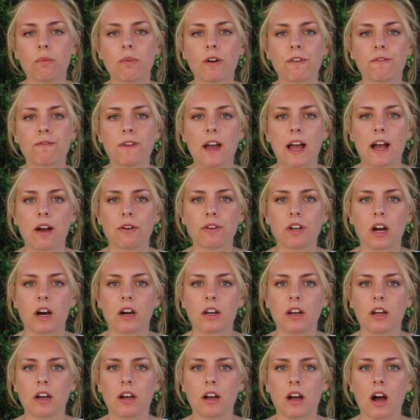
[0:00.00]
were found
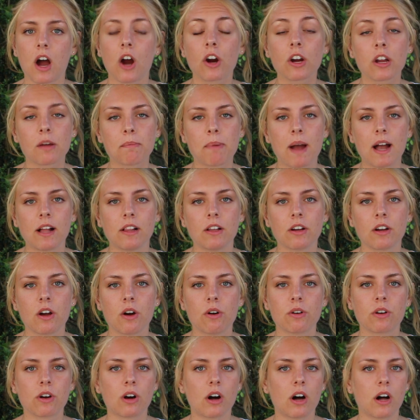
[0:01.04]
on an
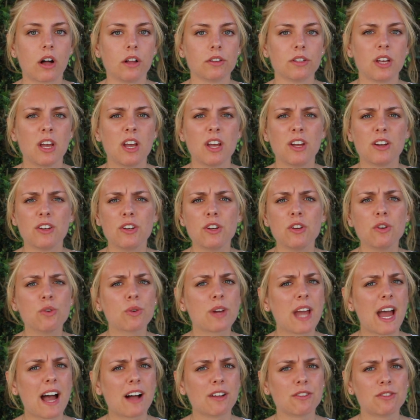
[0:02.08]
archipelago called New
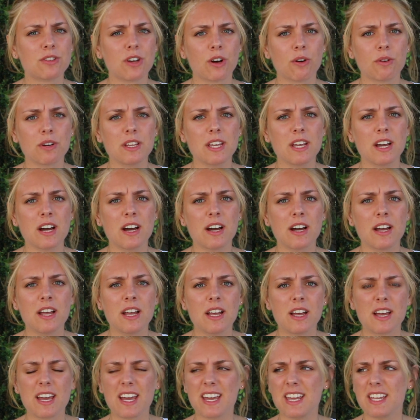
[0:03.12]
Caledonia
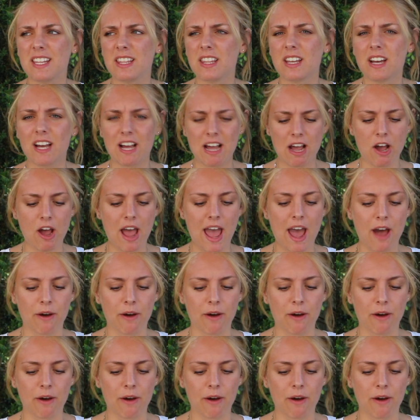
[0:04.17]
in the,